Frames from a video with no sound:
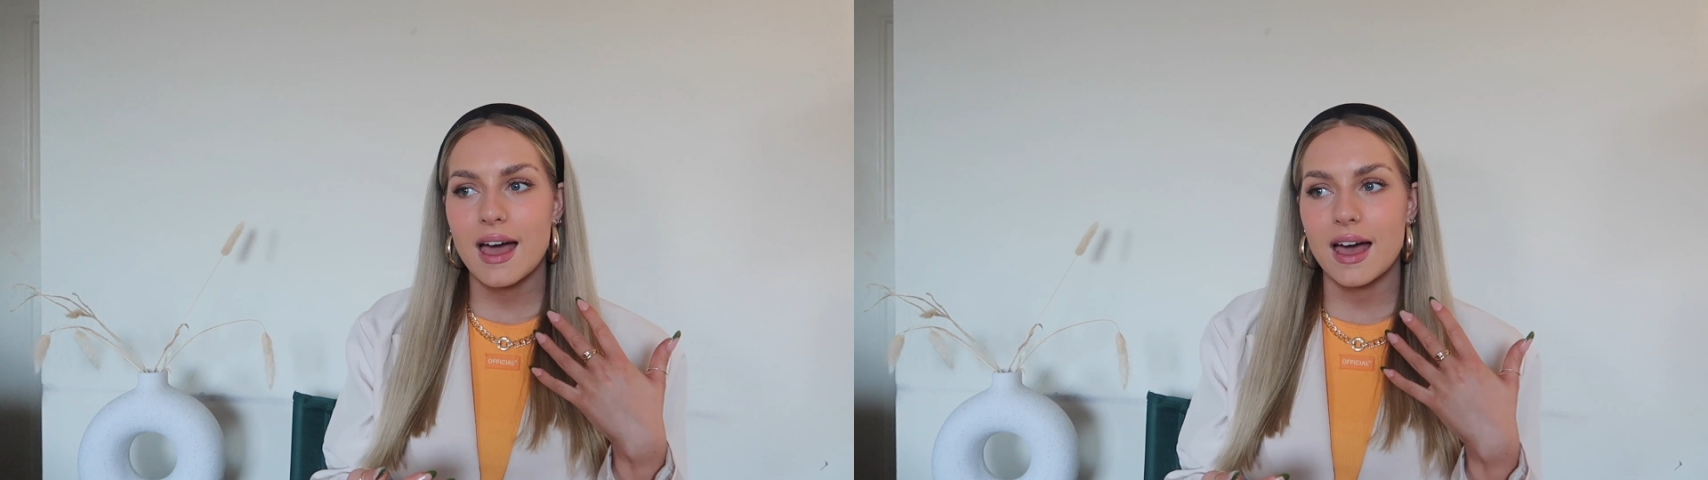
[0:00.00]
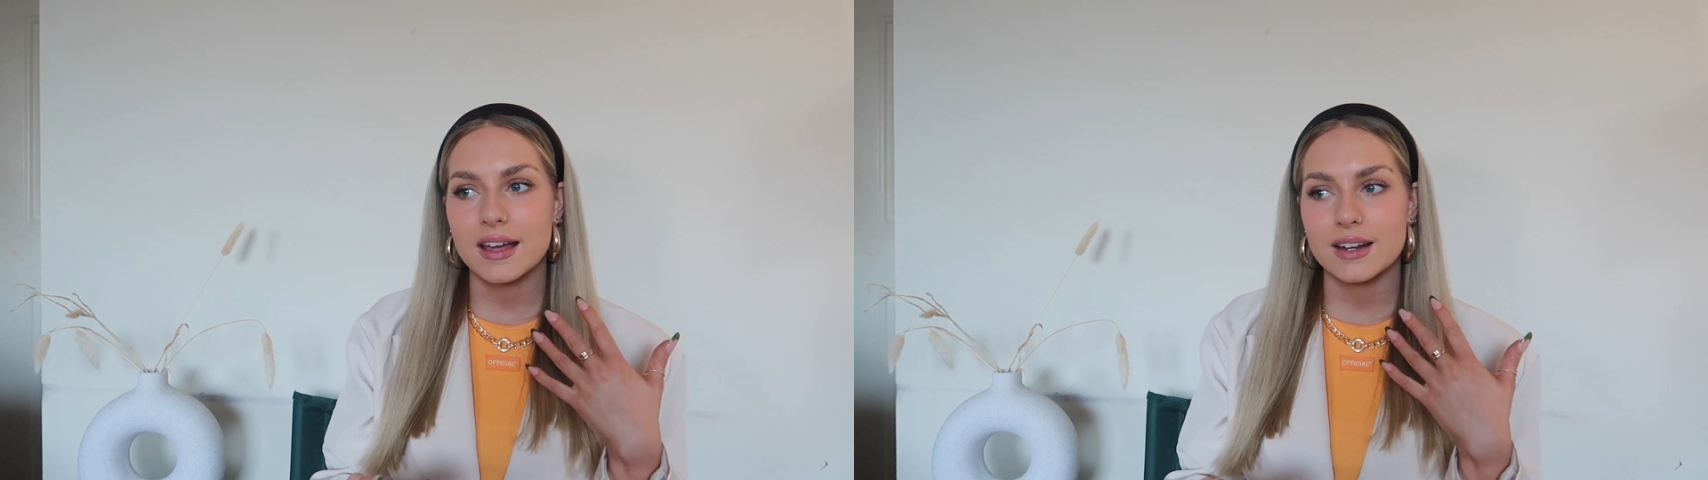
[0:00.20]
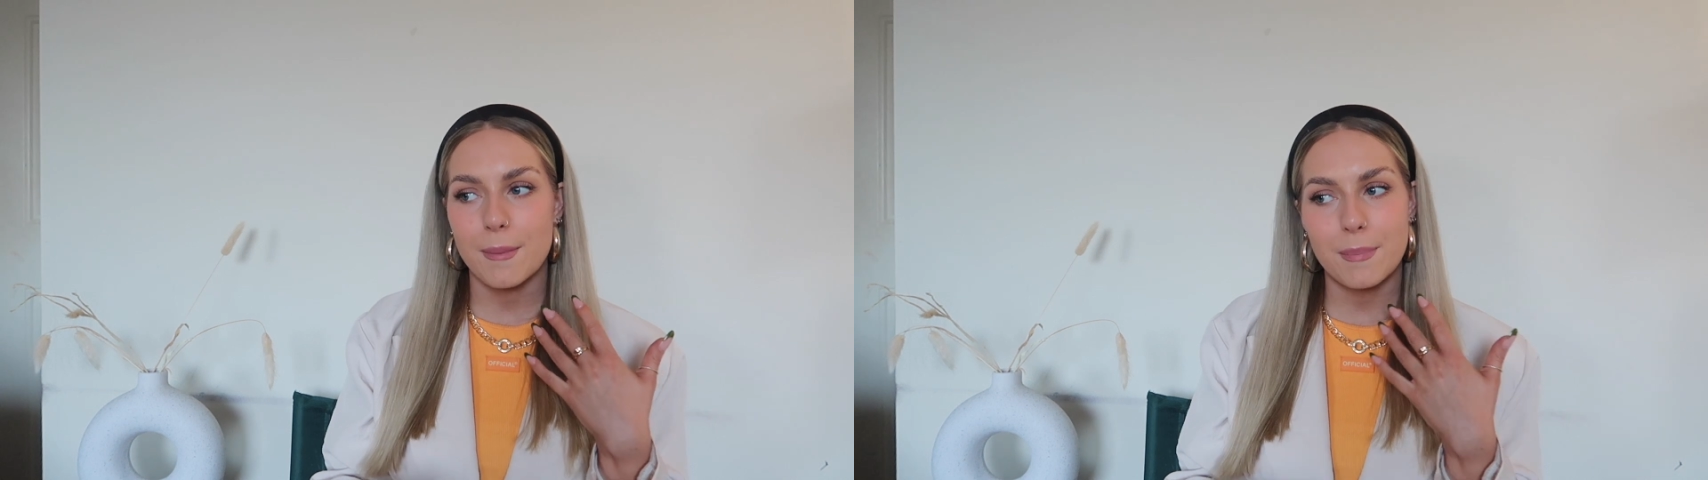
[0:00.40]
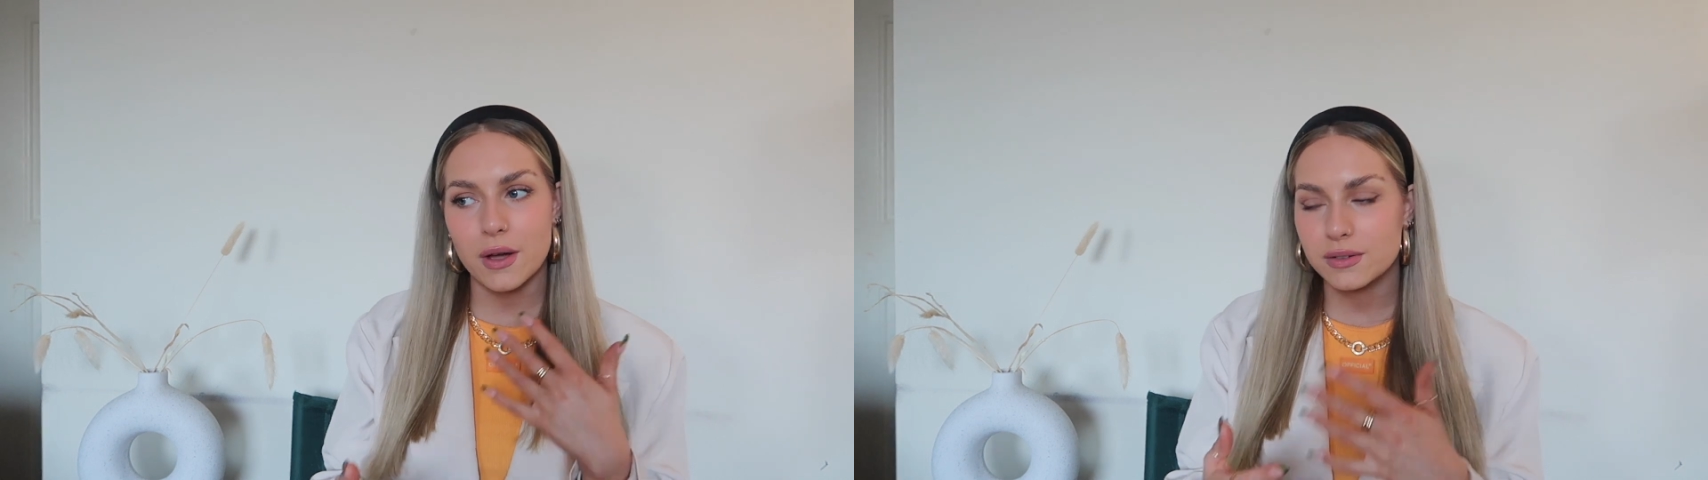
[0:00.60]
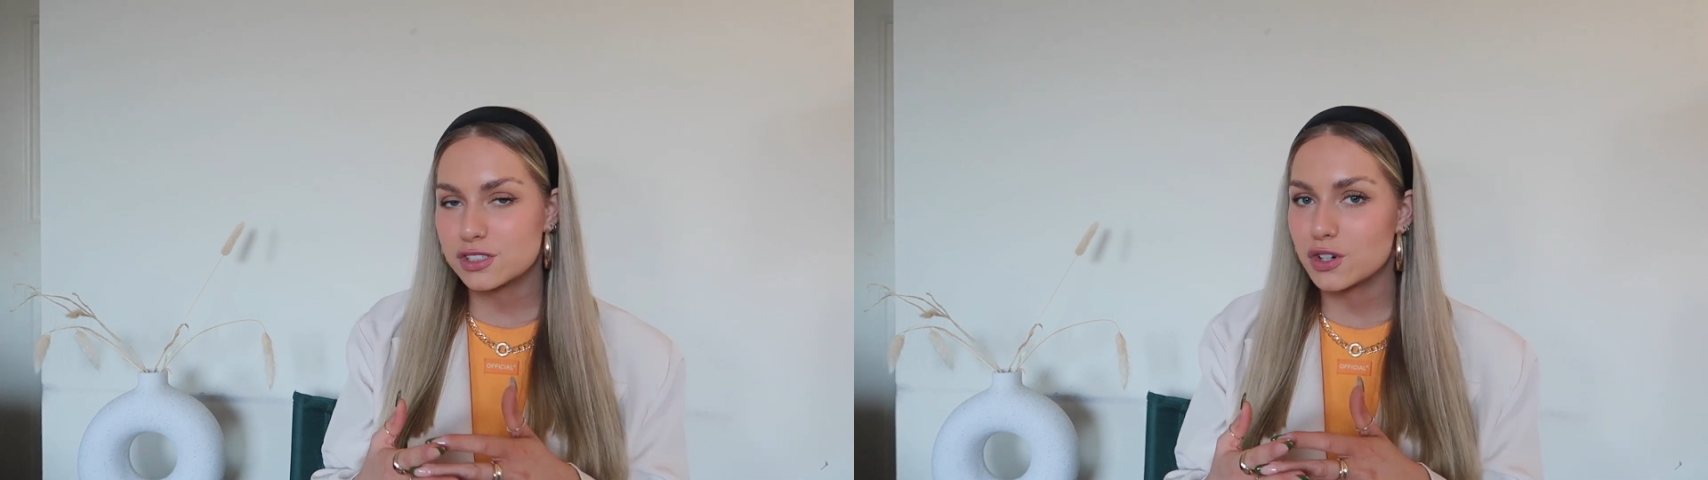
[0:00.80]
and
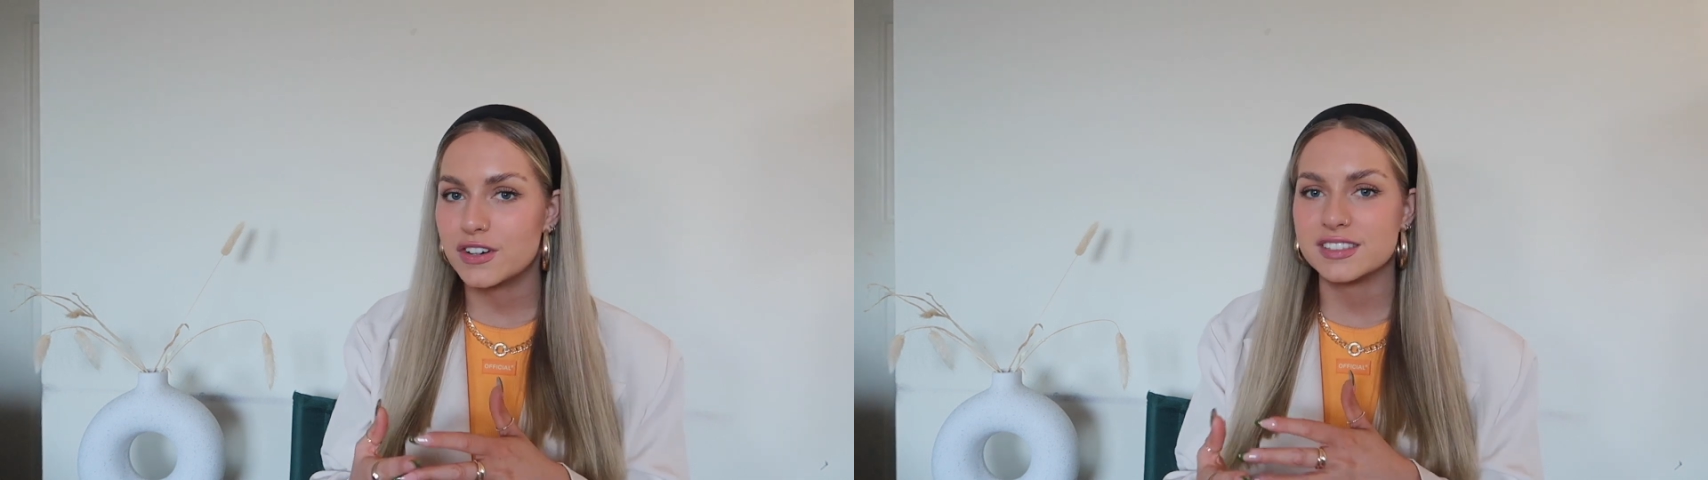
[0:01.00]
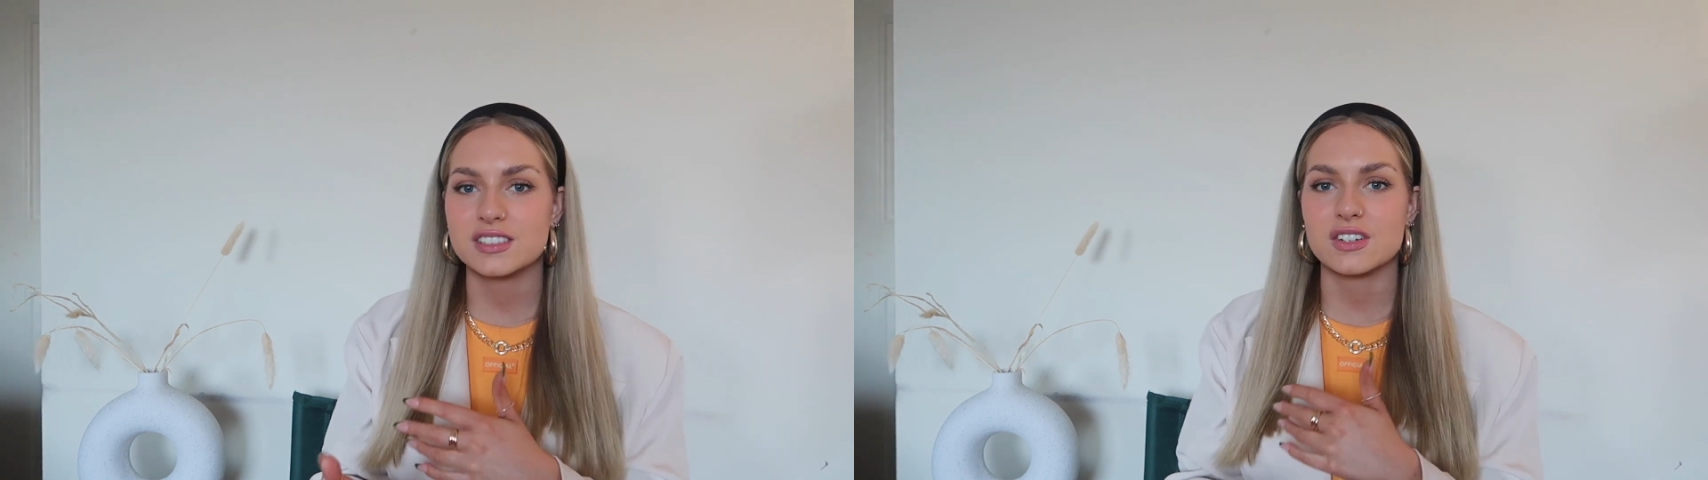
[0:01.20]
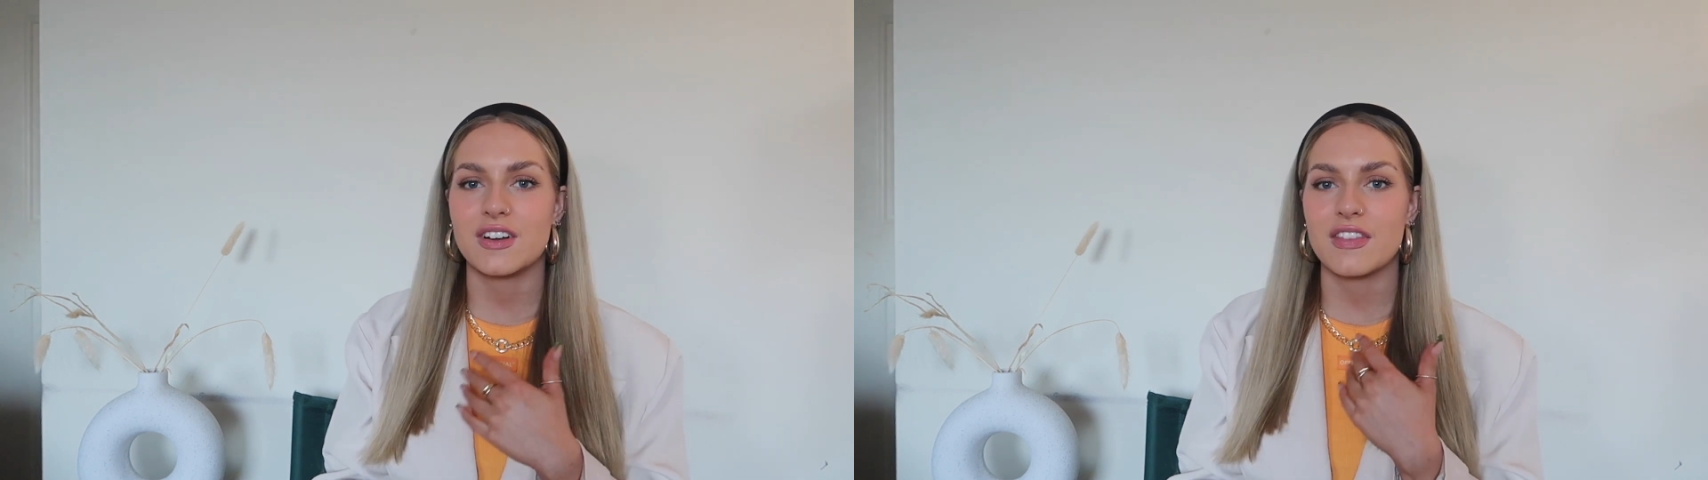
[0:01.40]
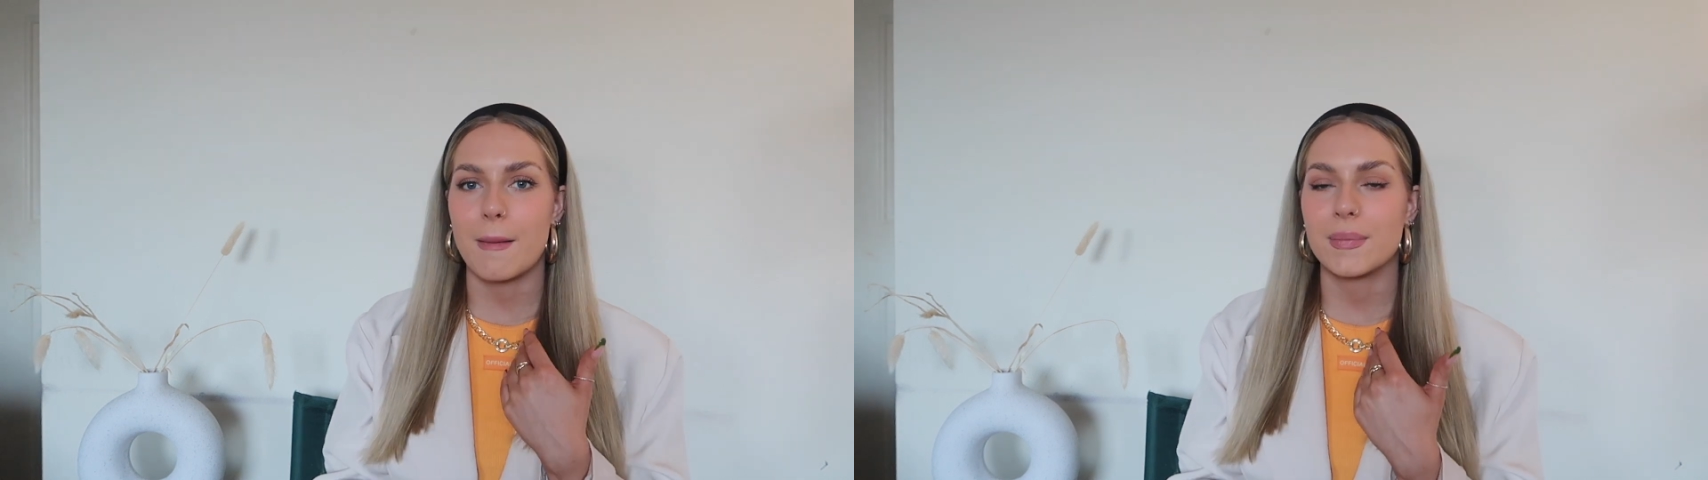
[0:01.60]
post stories and stuff like that,